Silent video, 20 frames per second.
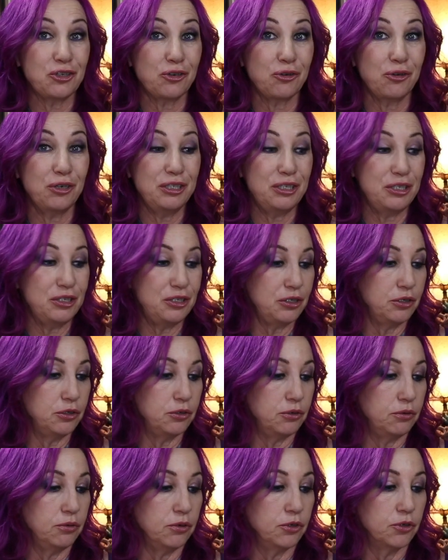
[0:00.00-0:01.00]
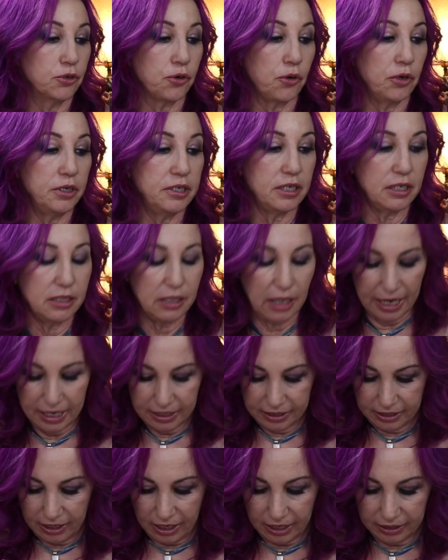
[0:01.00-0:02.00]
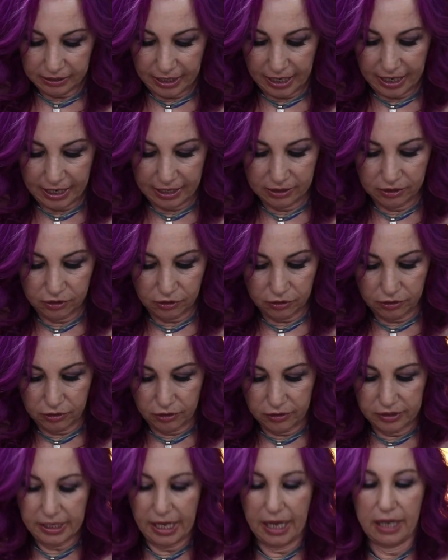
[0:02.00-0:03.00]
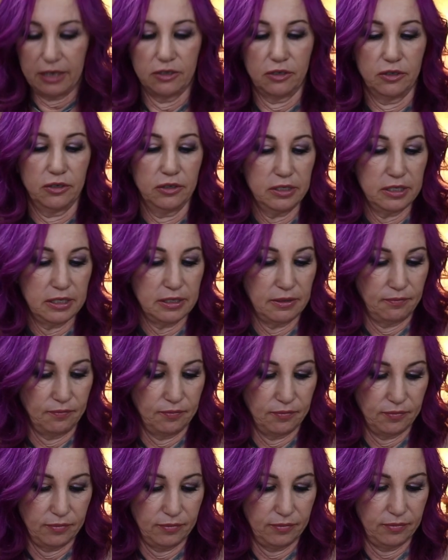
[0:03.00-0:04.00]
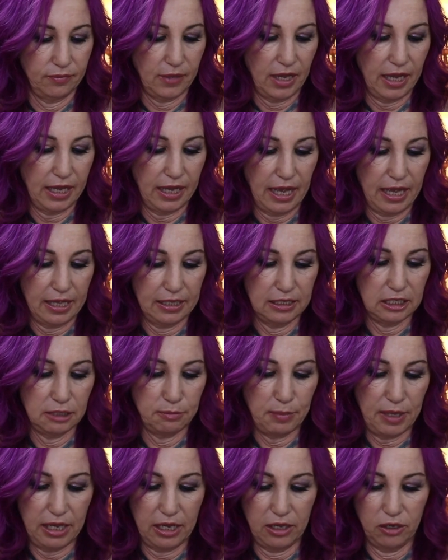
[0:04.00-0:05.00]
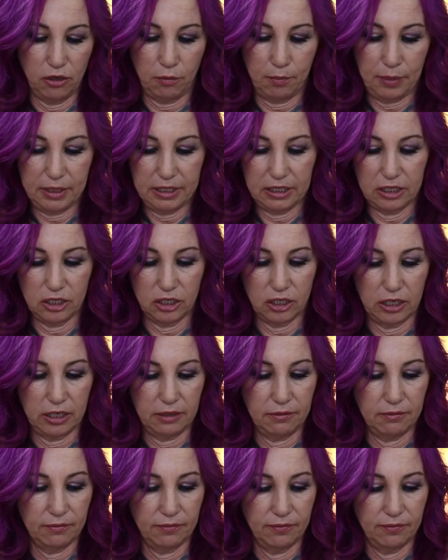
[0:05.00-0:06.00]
you're going to do, you're going to light that candle, those candles, again speaking your petition.